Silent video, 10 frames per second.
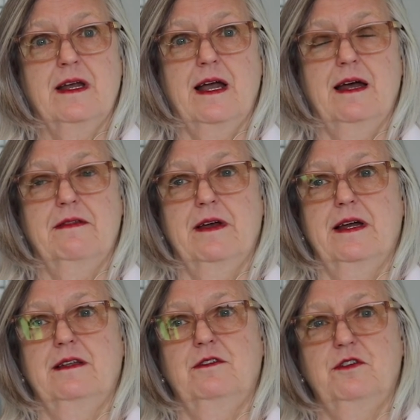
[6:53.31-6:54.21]
and
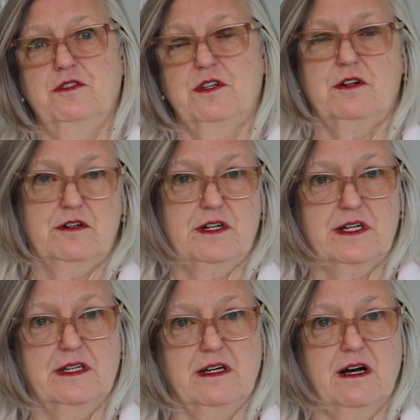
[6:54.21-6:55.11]
then use the Keurig
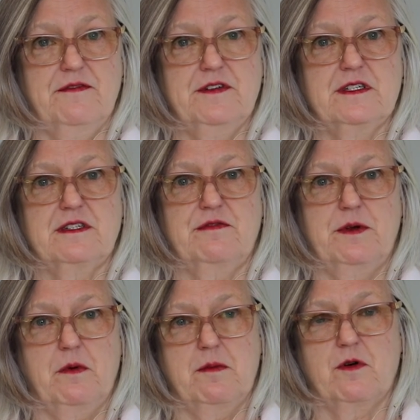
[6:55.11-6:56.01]
in the office if we
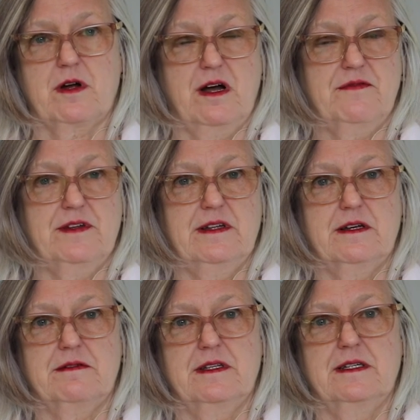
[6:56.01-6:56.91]
want more coffee
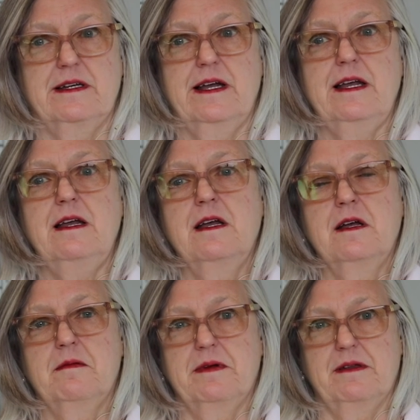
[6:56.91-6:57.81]
later in the day?
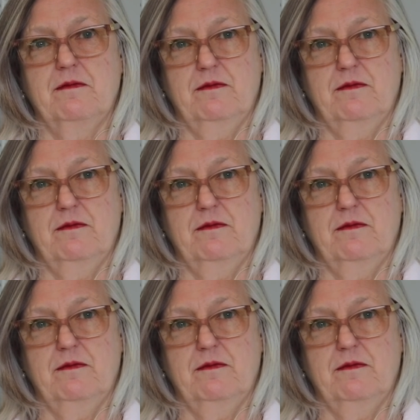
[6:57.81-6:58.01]
It,